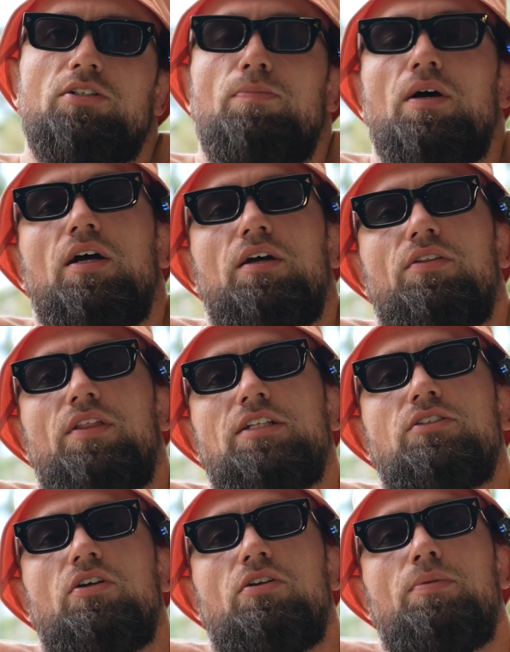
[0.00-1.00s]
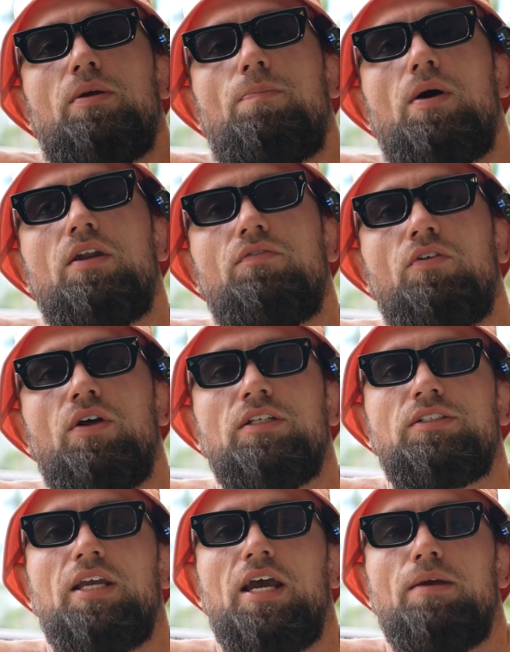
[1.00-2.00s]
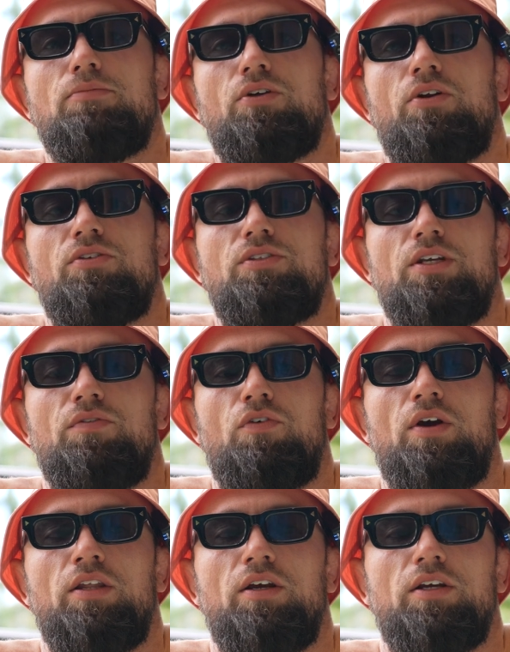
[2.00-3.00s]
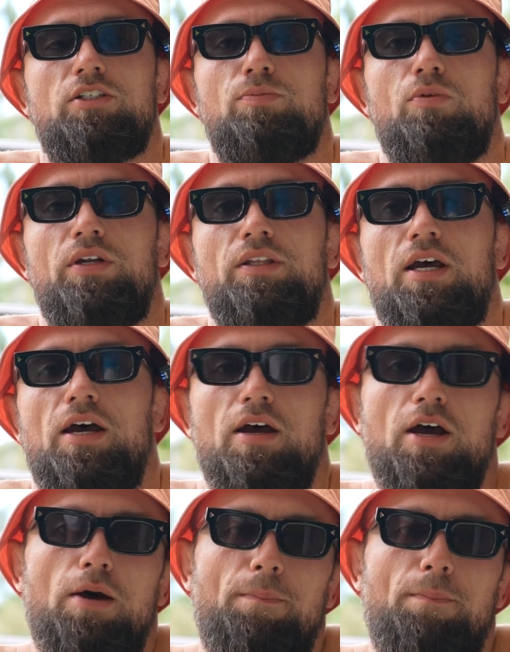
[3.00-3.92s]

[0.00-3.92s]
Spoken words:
but that's not a big part of Varela's game, so I don't see Varela exploiting that.